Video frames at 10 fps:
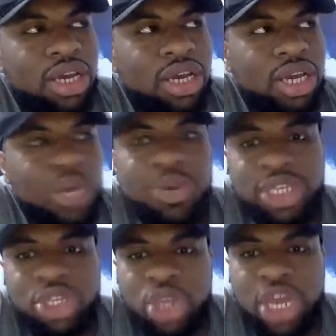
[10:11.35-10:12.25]
he wasn't
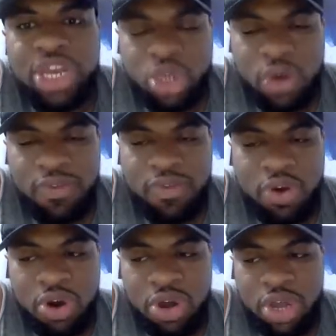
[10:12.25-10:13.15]
in the top
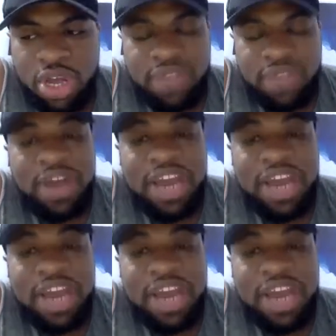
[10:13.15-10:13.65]
4, the fact